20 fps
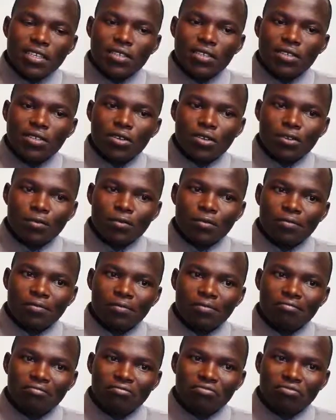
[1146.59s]
So
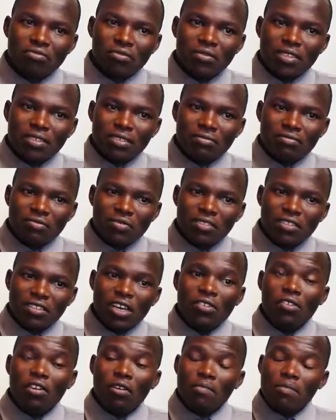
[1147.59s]

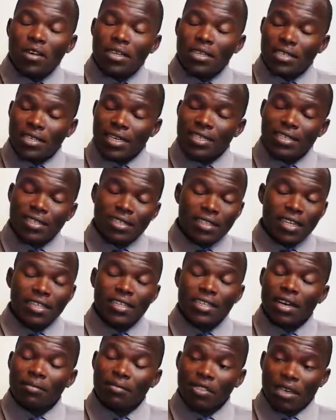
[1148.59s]
the complication
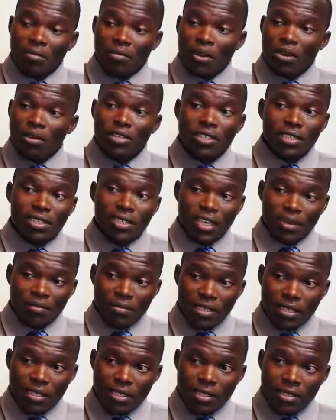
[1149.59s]
that comes about in
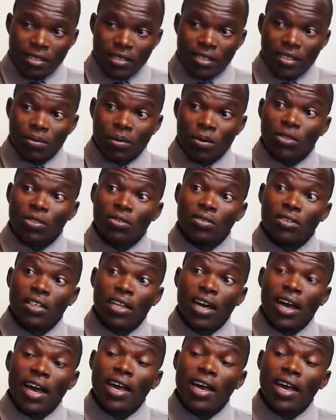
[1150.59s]
diabetes is because of the